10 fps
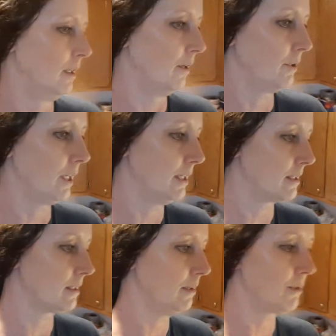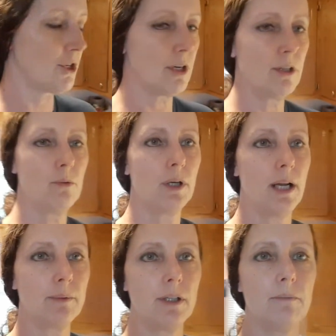Okay, so I'm going to show you what
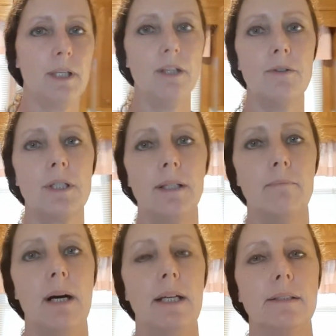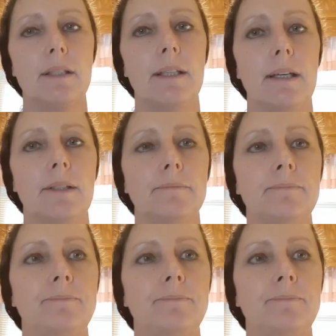I'm going to be using in mine today.